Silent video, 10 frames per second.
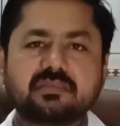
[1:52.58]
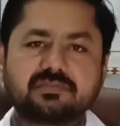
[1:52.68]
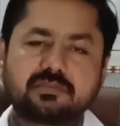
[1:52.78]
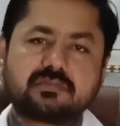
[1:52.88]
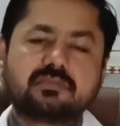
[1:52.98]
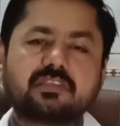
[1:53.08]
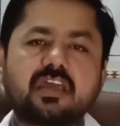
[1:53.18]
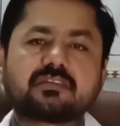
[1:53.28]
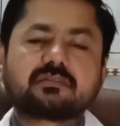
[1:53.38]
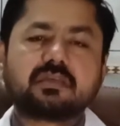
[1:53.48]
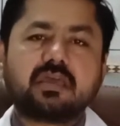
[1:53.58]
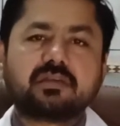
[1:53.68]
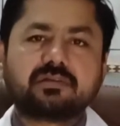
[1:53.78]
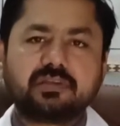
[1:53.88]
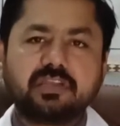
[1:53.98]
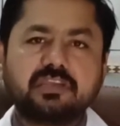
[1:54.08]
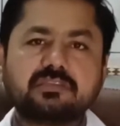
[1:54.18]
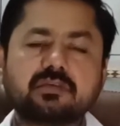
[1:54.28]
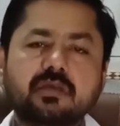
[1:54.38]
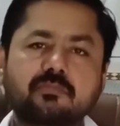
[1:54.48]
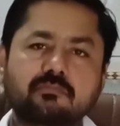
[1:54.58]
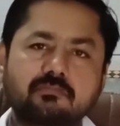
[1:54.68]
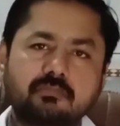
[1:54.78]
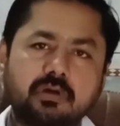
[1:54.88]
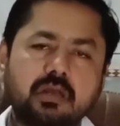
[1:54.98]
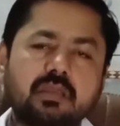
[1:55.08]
Pain is unpleasant sensation